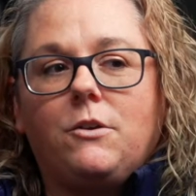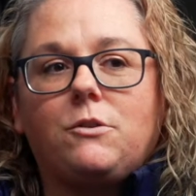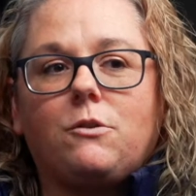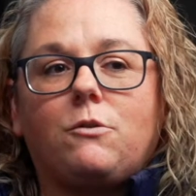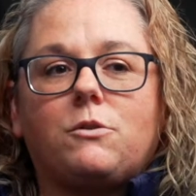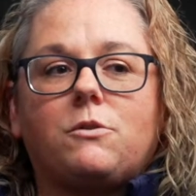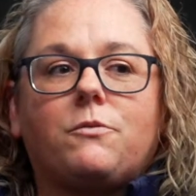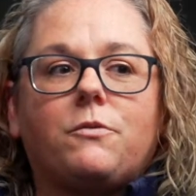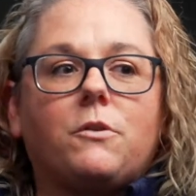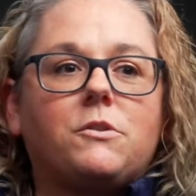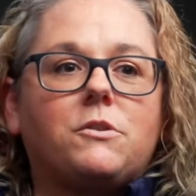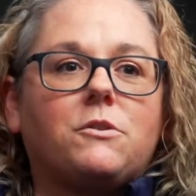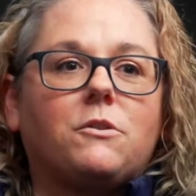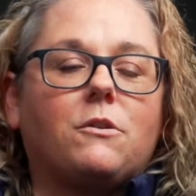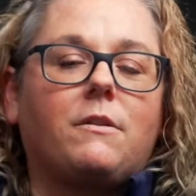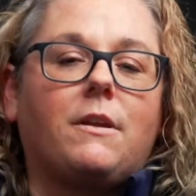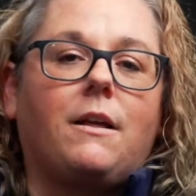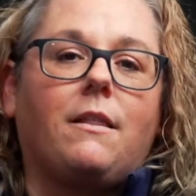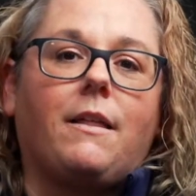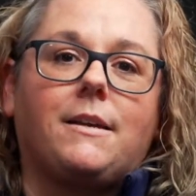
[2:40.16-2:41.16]
So those first
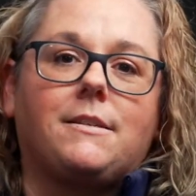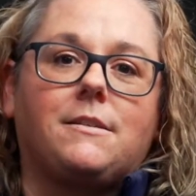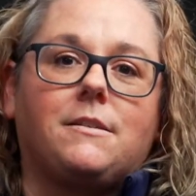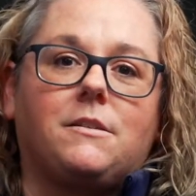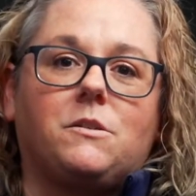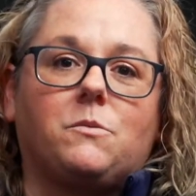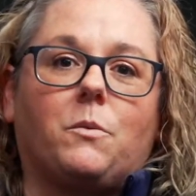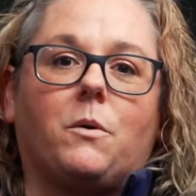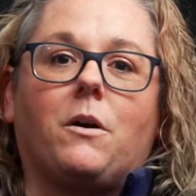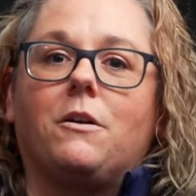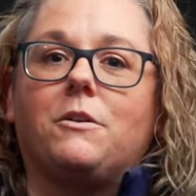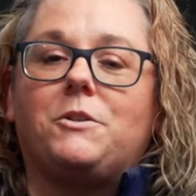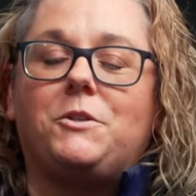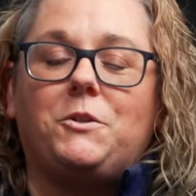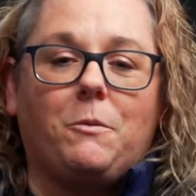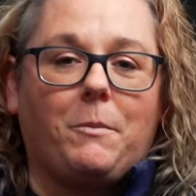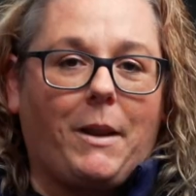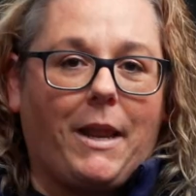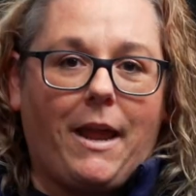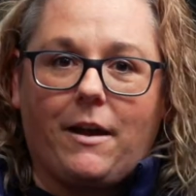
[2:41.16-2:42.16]
early lessons were
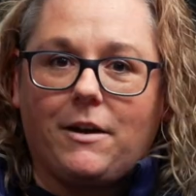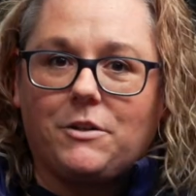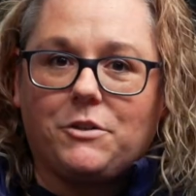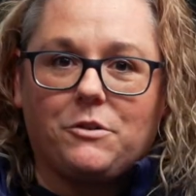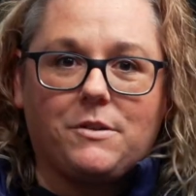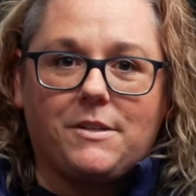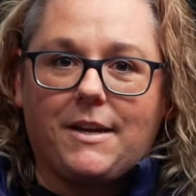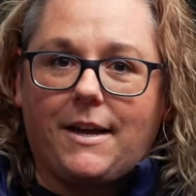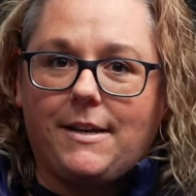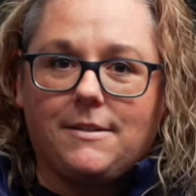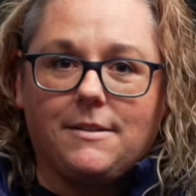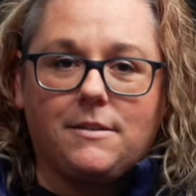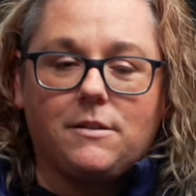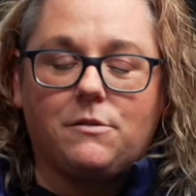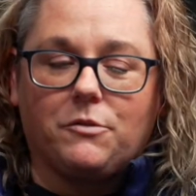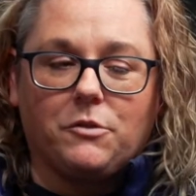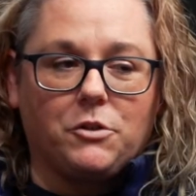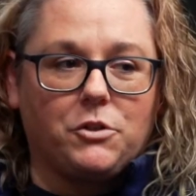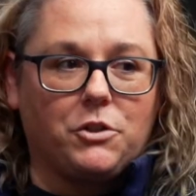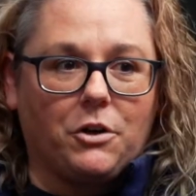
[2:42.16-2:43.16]
too many exercises
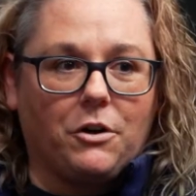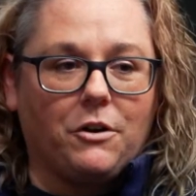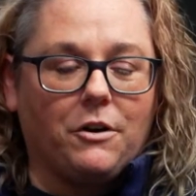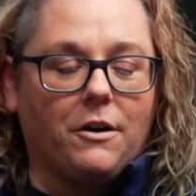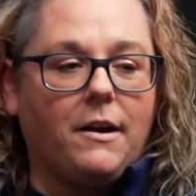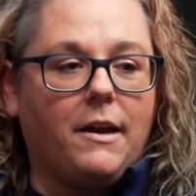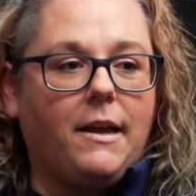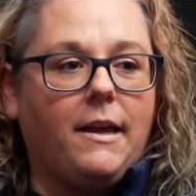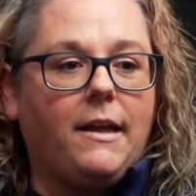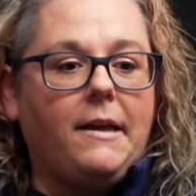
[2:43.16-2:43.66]
for sure.